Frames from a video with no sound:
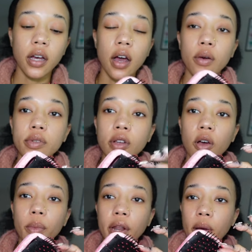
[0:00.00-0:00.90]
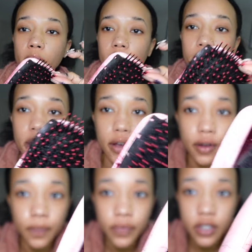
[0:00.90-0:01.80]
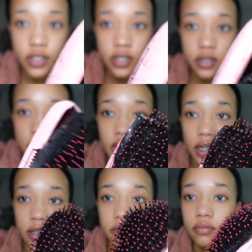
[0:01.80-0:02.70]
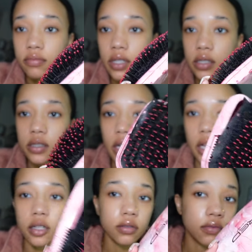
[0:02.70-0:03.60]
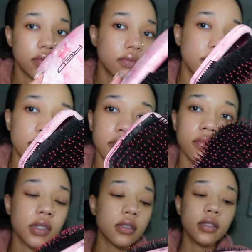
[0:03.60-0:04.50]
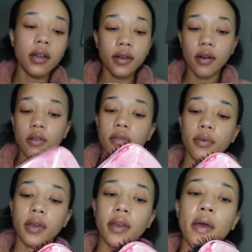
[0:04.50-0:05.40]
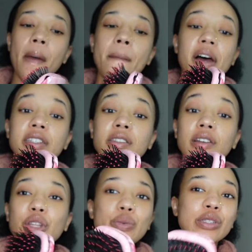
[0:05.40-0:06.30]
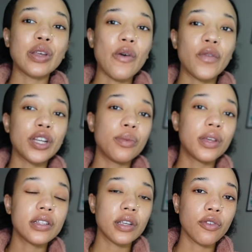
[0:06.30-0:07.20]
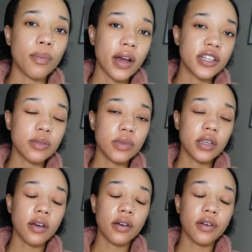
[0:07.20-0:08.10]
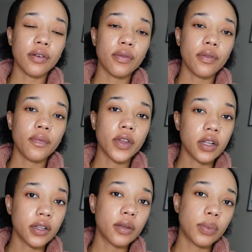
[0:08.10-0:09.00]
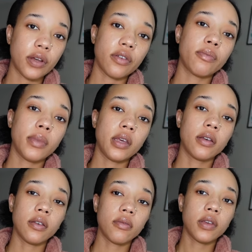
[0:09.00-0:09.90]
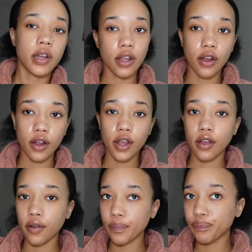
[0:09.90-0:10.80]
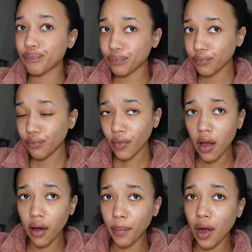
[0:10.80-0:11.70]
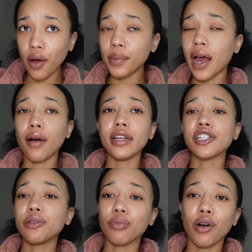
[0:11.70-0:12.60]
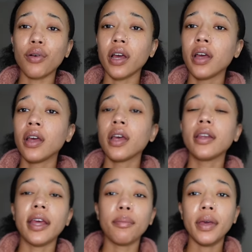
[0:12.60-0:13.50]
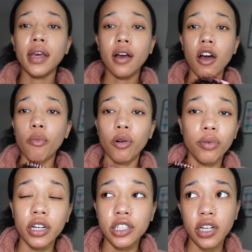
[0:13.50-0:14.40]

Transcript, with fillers: I was combing out my hair. This shit's done. It's done. It's done and over with. But I just thought that was so funny because it reminds me of the clip of Mia getting her hair um, combed out, and she broke that man comber brush.